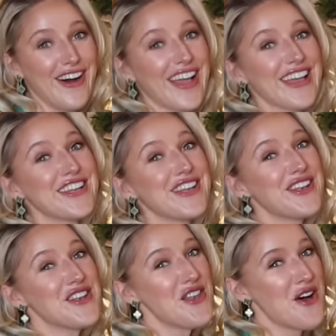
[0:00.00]
I
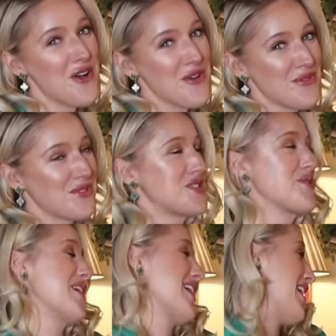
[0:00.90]
loathe doing,
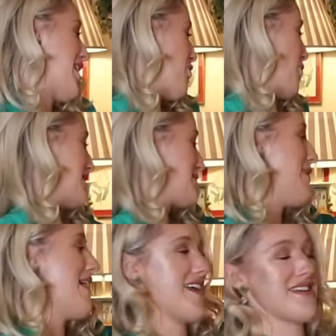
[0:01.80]
and I always
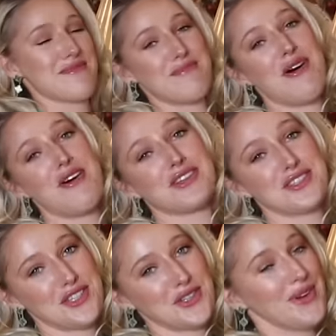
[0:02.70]
make Mark
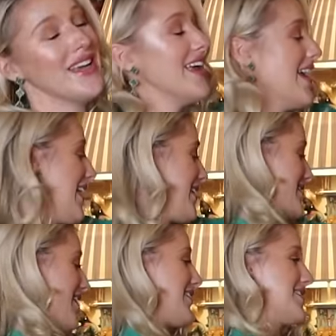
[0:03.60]
do, is
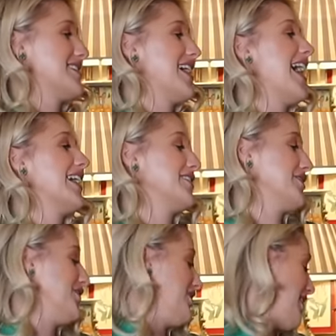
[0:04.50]

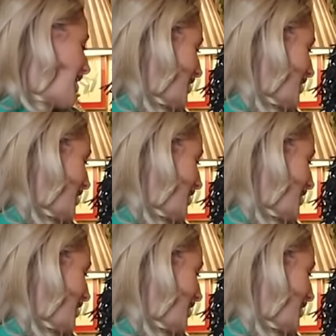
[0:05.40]
untangle